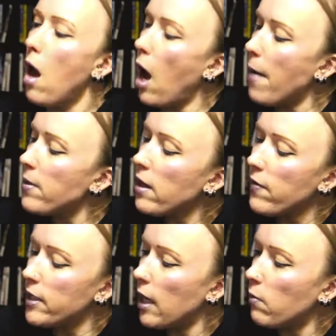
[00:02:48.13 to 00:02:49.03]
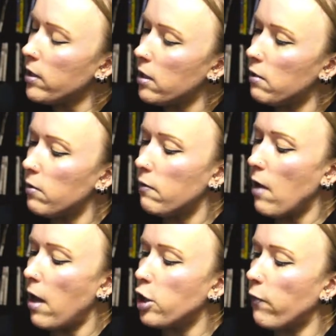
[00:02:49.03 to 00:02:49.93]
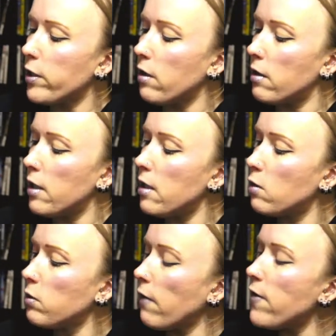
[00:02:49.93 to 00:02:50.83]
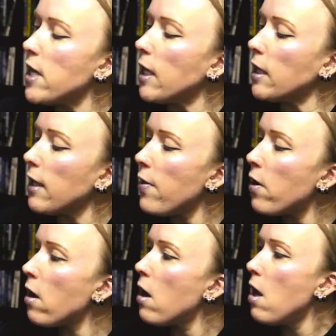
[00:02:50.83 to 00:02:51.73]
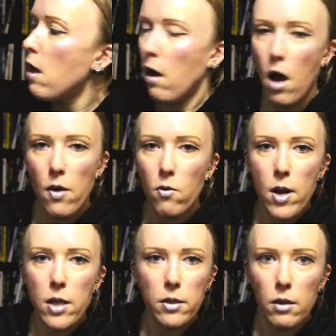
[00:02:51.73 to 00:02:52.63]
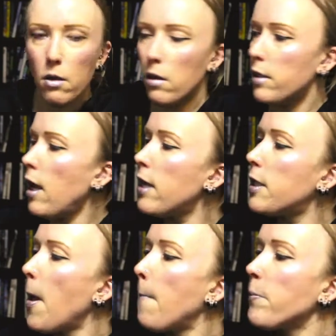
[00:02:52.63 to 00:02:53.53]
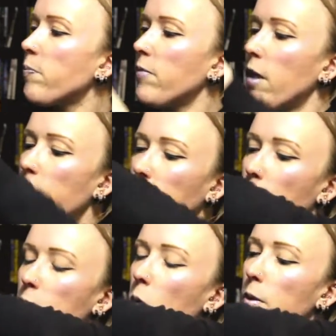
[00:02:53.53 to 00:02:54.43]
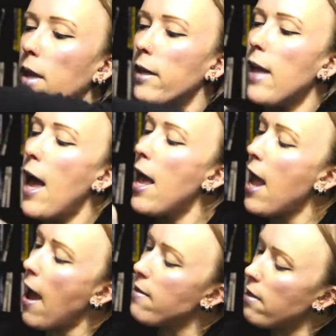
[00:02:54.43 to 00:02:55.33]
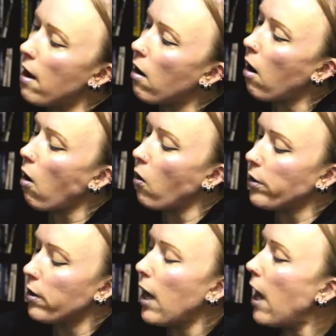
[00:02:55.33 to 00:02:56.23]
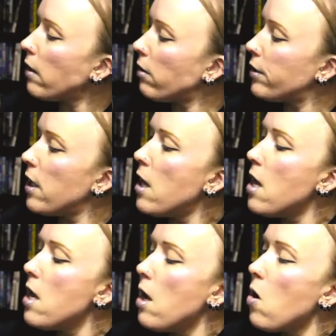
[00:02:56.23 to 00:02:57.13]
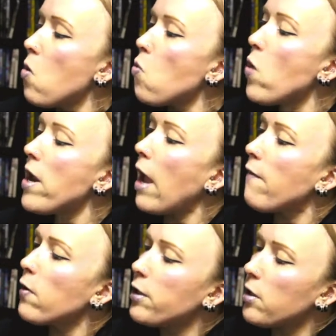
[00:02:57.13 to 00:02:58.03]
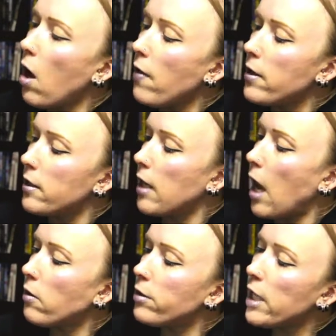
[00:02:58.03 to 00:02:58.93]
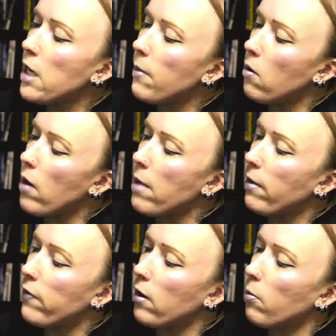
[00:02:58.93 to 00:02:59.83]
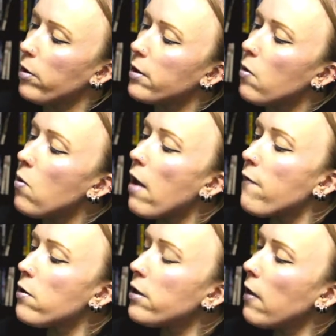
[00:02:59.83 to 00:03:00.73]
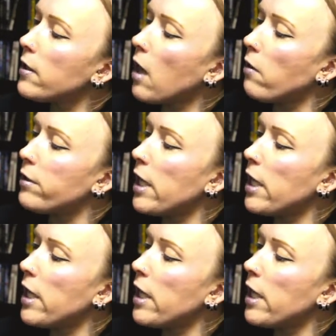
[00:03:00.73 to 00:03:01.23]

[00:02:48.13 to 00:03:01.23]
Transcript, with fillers: uh, I believe he said it was this uh, Jeffree Star said this was a vegan leather either way it still looks nice it flips open like that and there are all your colors when I first saw this color scheme oh and my fingerprints when I first saw this color